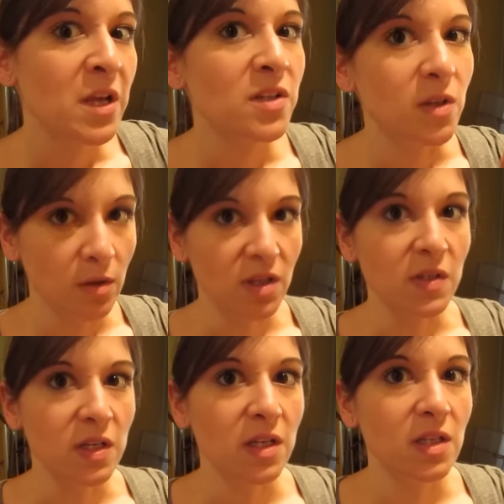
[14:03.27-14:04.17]
So
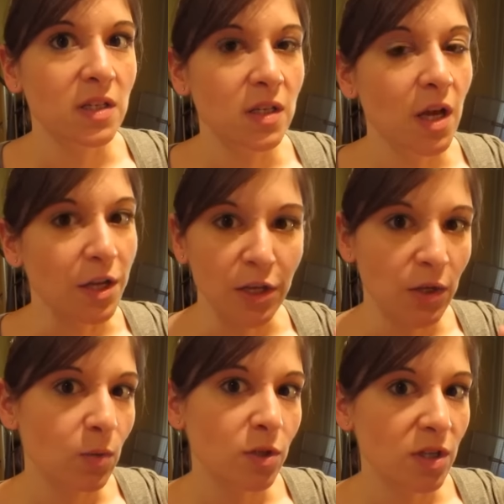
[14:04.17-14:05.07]
this is a
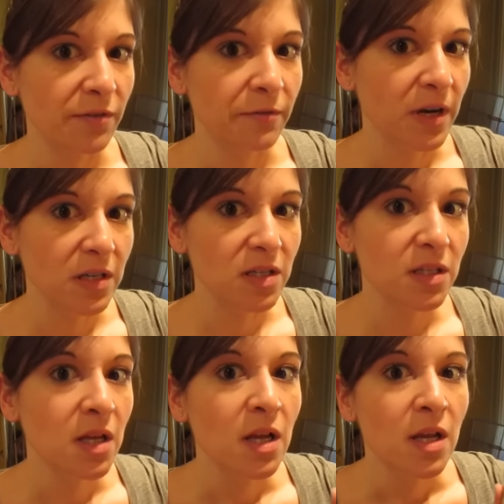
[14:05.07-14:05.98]
huge
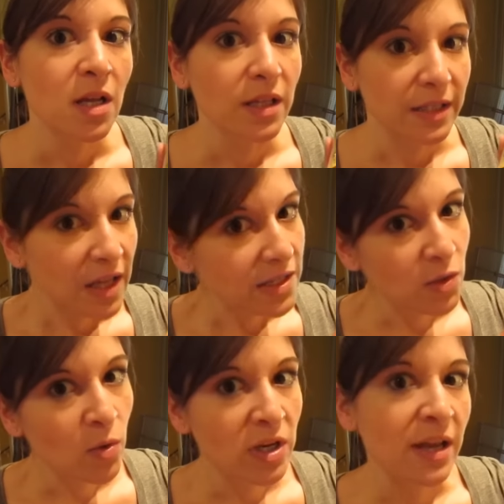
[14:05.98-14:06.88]
difference. Like that's
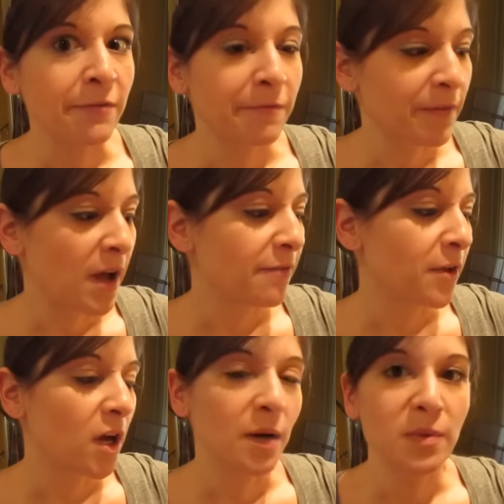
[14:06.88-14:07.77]
going down five
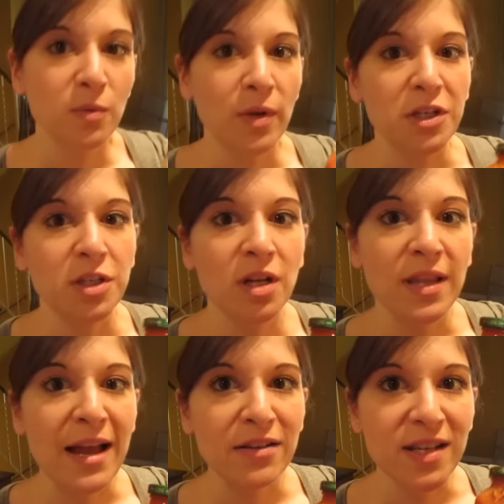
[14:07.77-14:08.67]
carbs, which
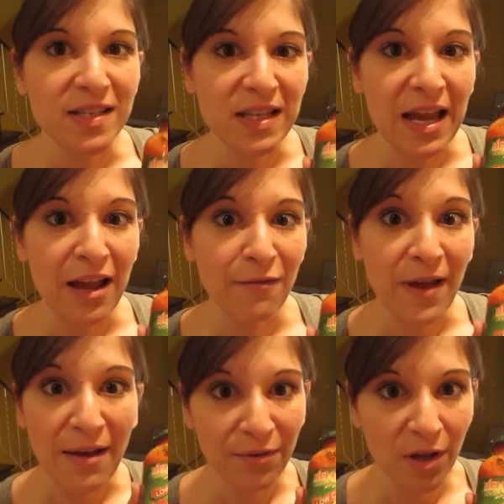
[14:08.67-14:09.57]
allows us to have
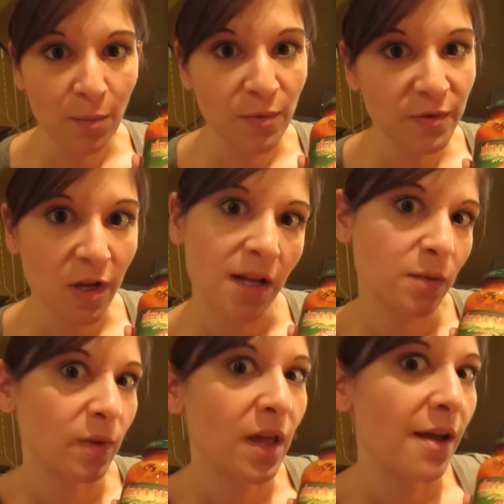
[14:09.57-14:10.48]
half a cup of
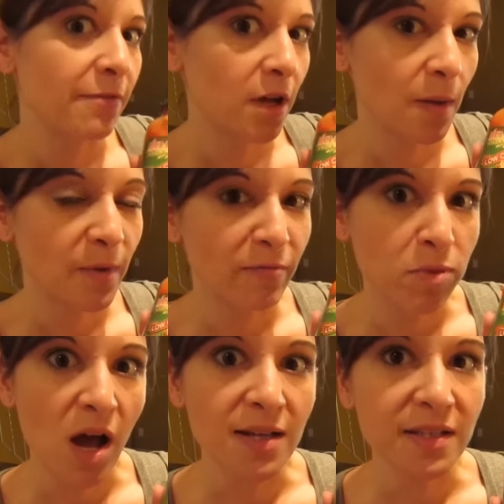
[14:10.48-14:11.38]
sauce with half a cup of
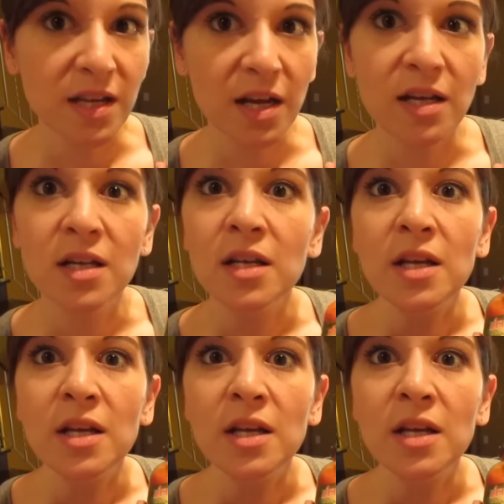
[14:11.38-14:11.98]
pasta